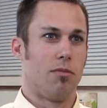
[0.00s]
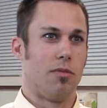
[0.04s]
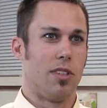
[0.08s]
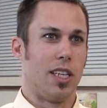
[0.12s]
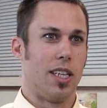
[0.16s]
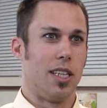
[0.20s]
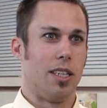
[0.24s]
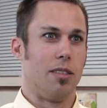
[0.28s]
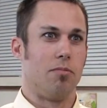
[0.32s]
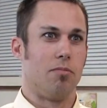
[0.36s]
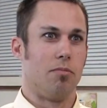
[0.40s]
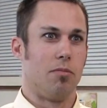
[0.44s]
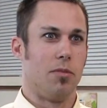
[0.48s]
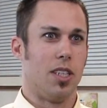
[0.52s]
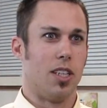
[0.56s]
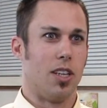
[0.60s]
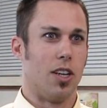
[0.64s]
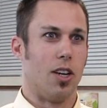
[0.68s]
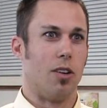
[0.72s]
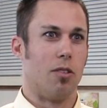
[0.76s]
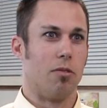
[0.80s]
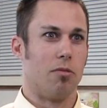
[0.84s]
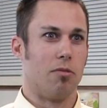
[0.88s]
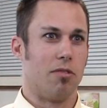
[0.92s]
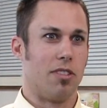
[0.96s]
They, you
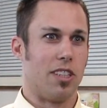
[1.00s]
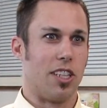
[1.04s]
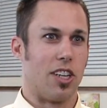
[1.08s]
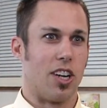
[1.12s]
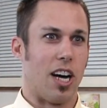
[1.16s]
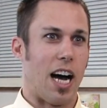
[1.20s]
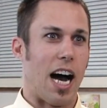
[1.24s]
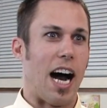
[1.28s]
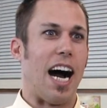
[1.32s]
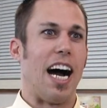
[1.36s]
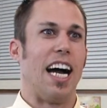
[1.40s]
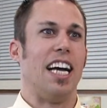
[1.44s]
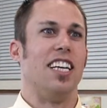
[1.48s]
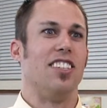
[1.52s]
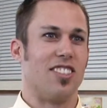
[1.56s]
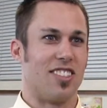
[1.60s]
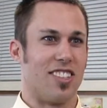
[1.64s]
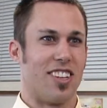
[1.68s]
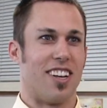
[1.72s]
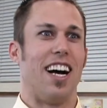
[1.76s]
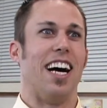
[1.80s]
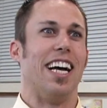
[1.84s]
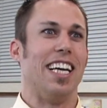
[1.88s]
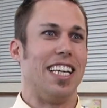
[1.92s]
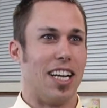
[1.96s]
know, their eyes
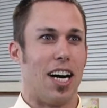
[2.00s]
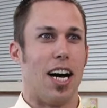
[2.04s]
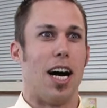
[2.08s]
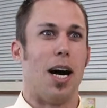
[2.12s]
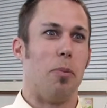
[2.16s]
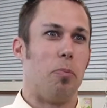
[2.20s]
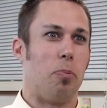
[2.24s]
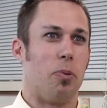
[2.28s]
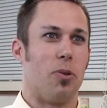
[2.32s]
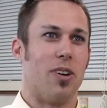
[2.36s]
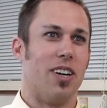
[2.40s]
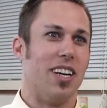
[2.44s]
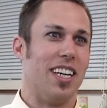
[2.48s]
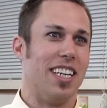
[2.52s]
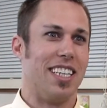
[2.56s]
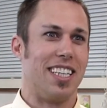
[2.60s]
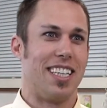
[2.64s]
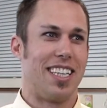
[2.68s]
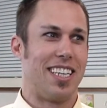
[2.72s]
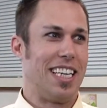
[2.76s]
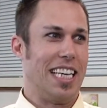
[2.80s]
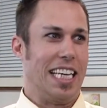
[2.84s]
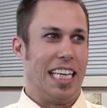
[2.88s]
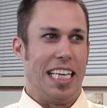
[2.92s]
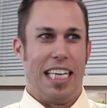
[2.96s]
light up
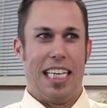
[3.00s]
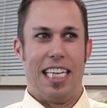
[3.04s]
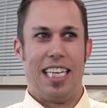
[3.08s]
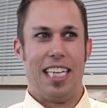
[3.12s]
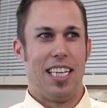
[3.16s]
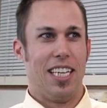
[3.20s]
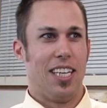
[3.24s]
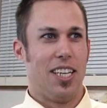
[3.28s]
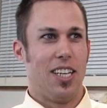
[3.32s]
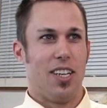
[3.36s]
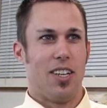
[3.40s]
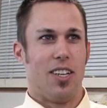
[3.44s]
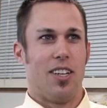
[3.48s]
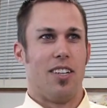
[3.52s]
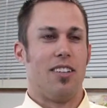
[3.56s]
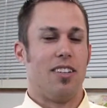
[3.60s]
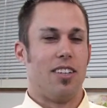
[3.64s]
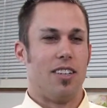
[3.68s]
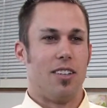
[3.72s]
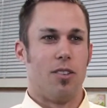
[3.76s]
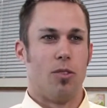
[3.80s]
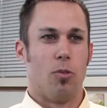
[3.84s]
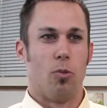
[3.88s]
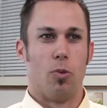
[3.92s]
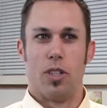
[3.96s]
like,
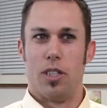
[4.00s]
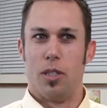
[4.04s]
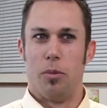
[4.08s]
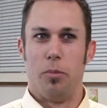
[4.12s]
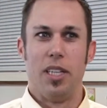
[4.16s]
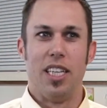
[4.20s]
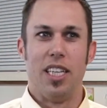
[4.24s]
what do you